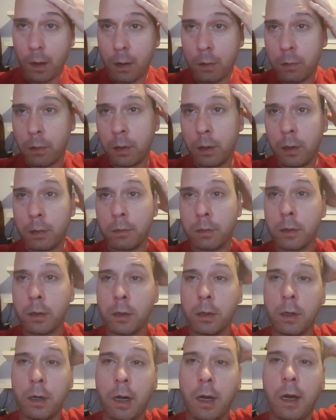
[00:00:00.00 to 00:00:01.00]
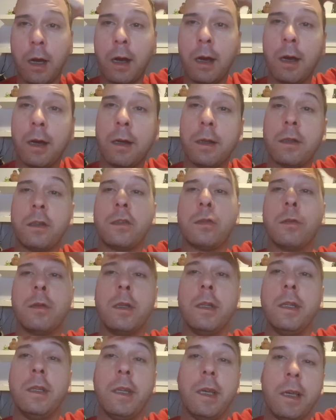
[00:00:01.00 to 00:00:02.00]
Well, we're
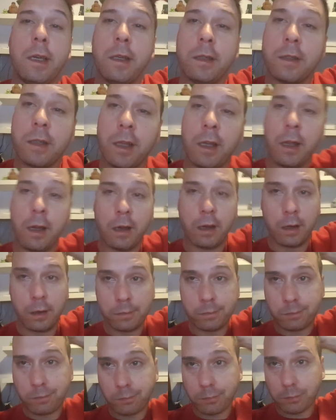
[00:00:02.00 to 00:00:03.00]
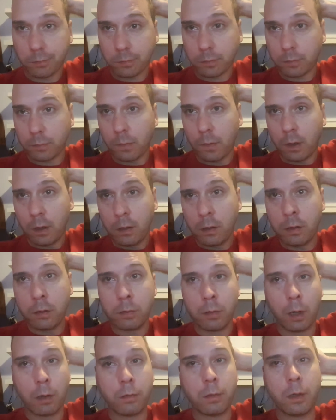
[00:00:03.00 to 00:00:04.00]
20 days in to
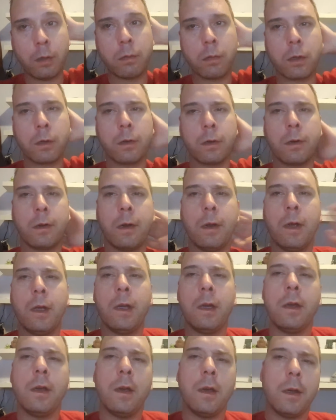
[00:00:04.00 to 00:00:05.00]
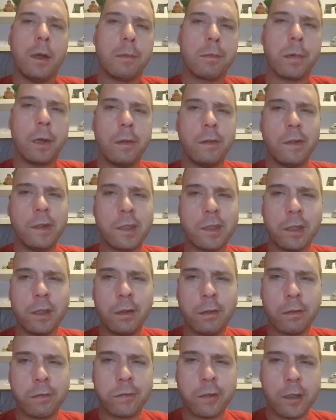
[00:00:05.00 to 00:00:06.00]
what we were
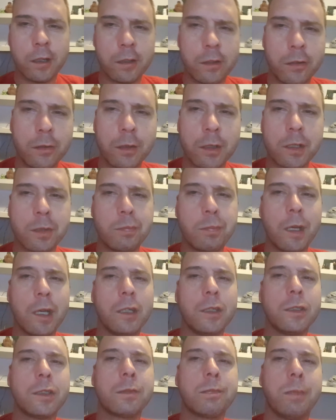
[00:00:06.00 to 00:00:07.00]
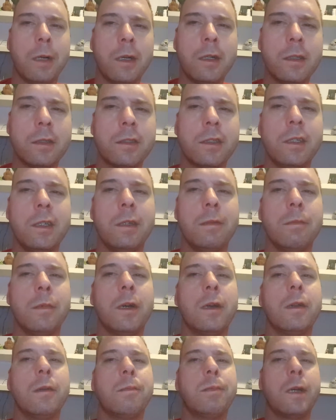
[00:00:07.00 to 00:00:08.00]
previously referring to as Bell's palsy,
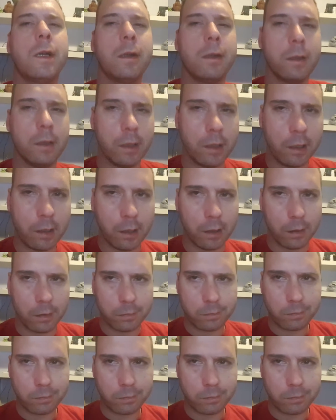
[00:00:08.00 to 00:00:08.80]
but apparently